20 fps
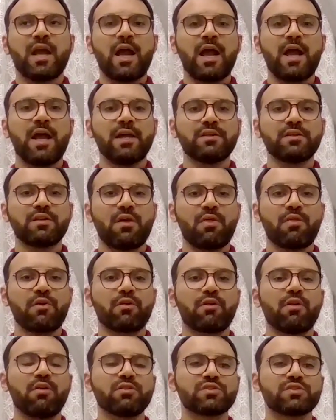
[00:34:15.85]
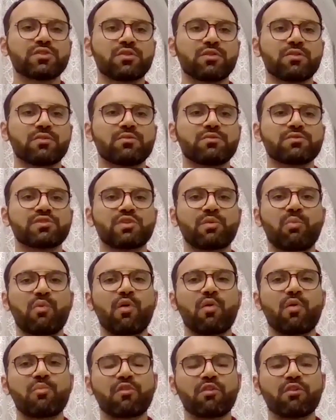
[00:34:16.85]
And there are also
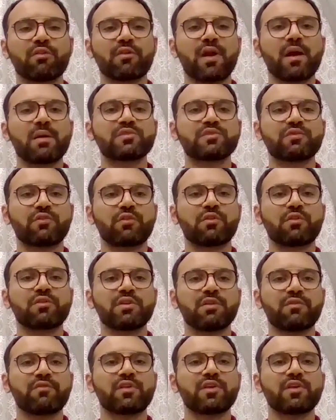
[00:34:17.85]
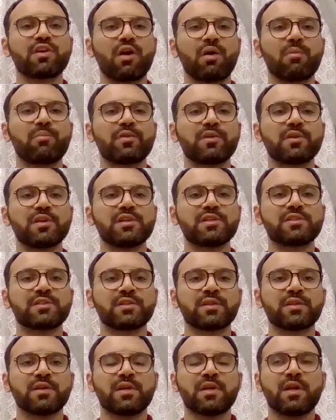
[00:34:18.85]
support programs for different companies